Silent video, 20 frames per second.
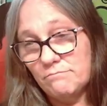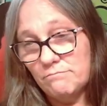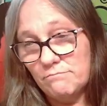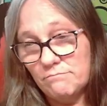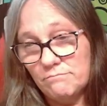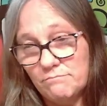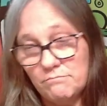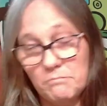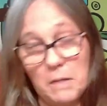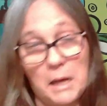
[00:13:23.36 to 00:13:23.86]

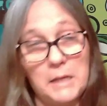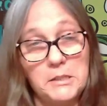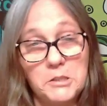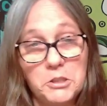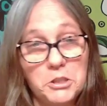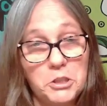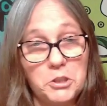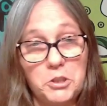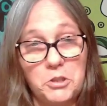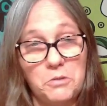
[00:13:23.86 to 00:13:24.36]
my
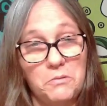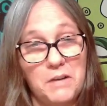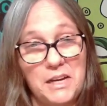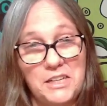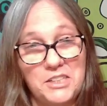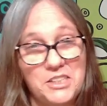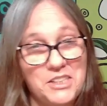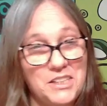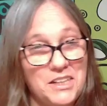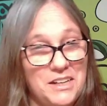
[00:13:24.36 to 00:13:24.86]

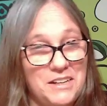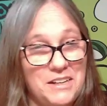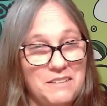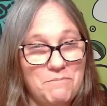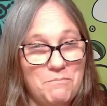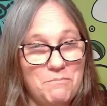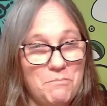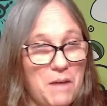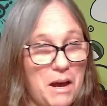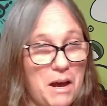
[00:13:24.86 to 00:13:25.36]

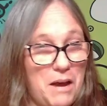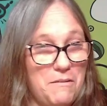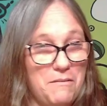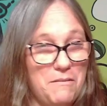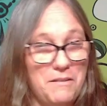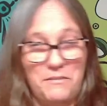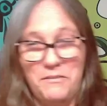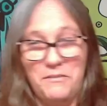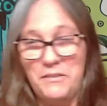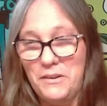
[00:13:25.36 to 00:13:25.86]
situation, my
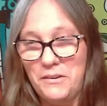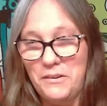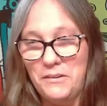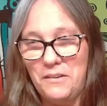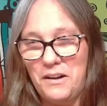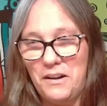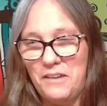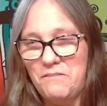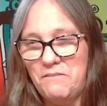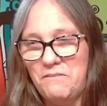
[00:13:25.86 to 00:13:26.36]
review
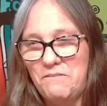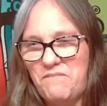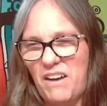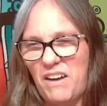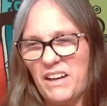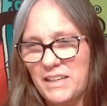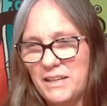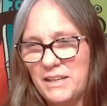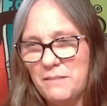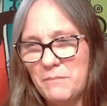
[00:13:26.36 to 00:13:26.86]
on
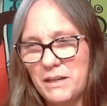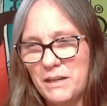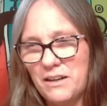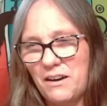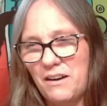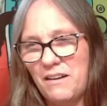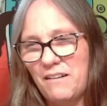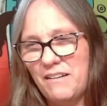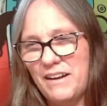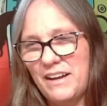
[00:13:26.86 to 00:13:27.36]
f***ing
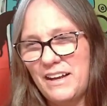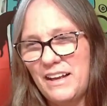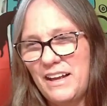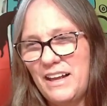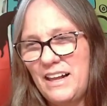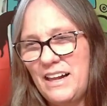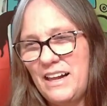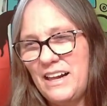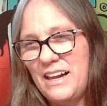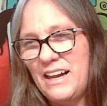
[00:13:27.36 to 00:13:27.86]
Mecari.
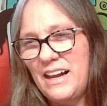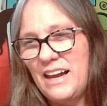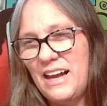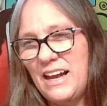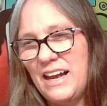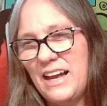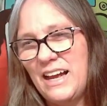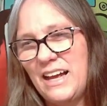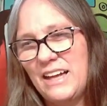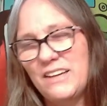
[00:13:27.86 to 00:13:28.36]

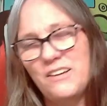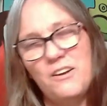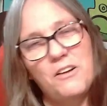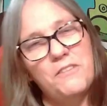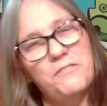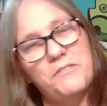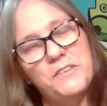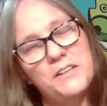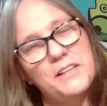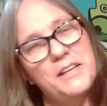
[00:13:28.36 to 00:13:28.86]
And
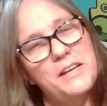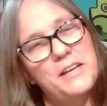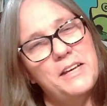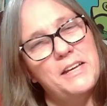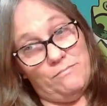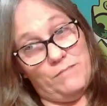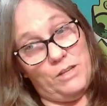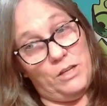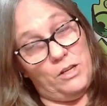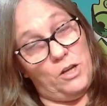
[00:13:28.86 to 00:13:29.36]

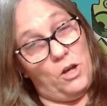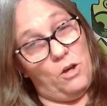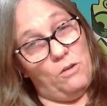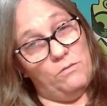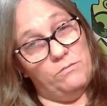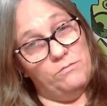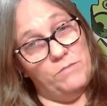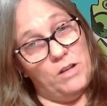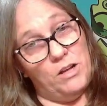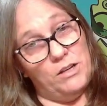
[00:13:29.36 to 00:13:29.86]
hopefully, you
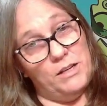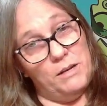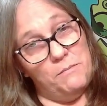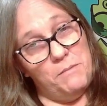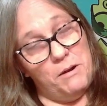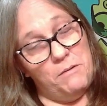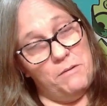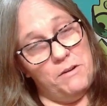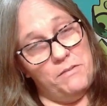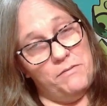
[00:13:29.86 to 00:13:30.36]
know, I'll get
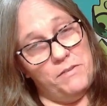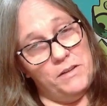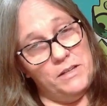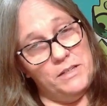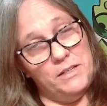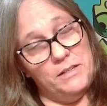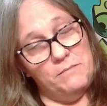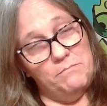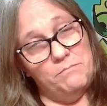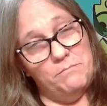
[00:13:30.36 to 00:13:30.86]
my refund
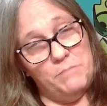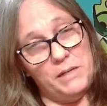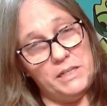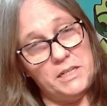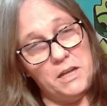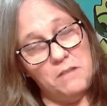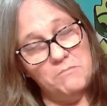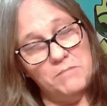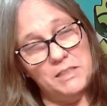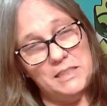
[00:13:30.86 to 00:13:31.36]
and be
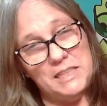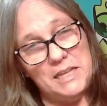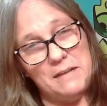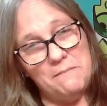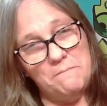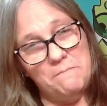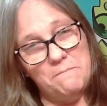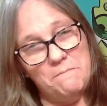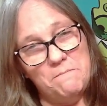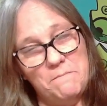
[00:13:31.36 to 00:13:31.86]
done with
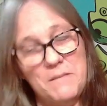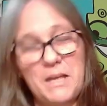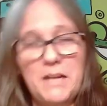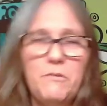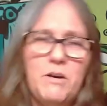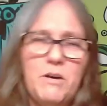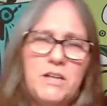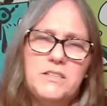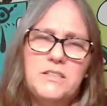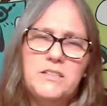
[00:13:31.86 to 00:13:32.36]
them.
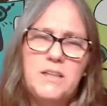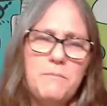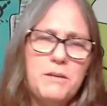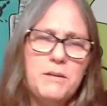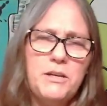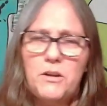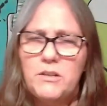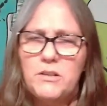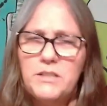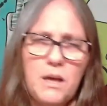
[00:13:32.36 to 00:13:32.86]
Anyways, let me
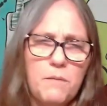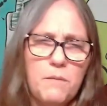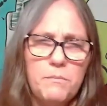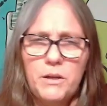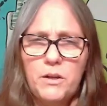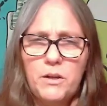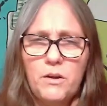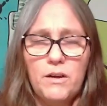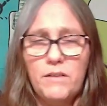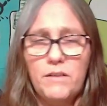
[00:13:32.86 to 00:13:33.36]
know down
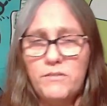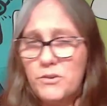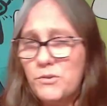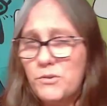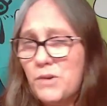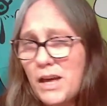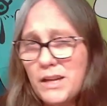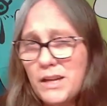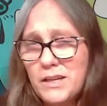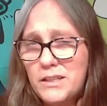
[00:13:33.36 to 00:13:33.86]
below, have you
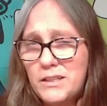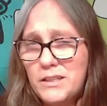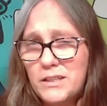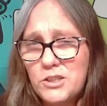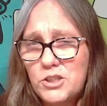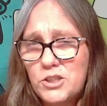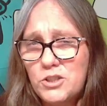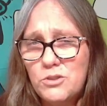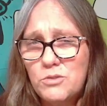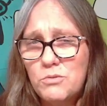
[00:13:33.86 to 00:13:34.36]
had any
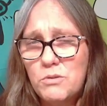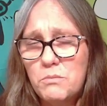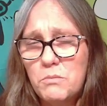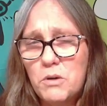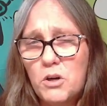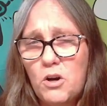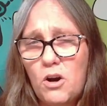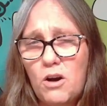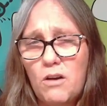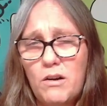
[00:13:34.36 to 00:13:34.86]
issues with
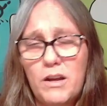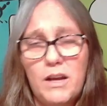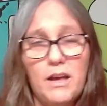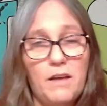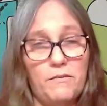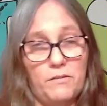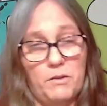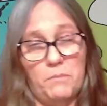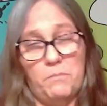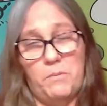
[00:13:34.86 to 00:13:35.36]
Mecari?
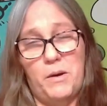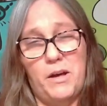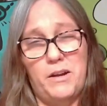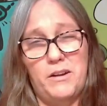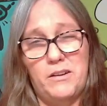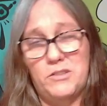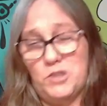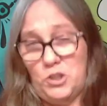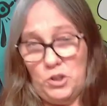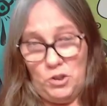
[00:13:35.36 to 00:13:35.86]
Have you bought
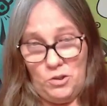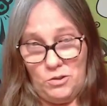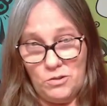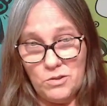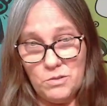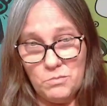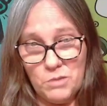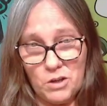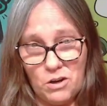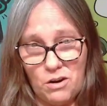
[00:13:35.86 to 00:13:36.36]
out? Do you
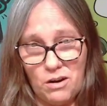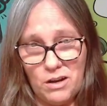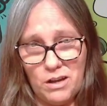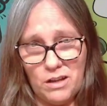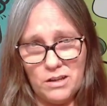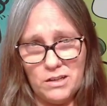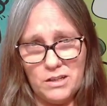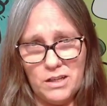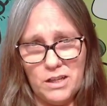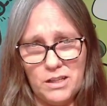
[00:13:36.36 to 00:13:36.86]
use Mecari
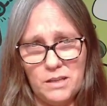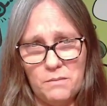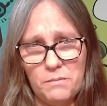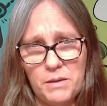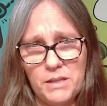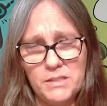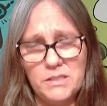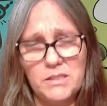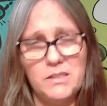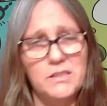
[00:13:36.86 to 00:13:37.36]
on a daily
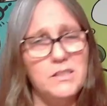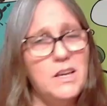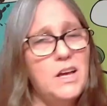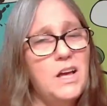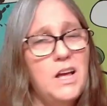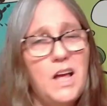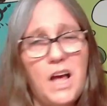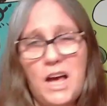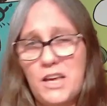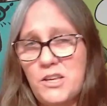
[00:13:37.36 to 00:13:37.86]
basis?
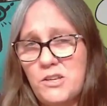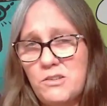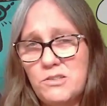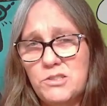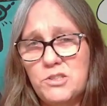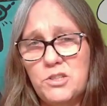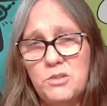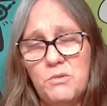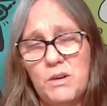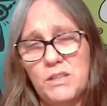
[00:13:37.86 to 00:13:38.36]
I
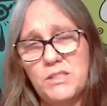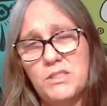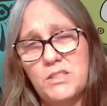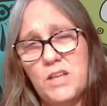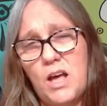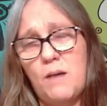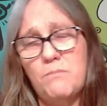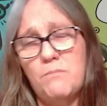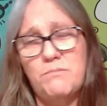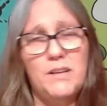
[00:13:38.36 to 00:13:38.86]
used to. I
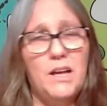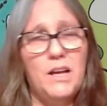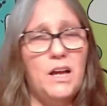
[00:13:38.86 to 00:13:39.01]
stopped.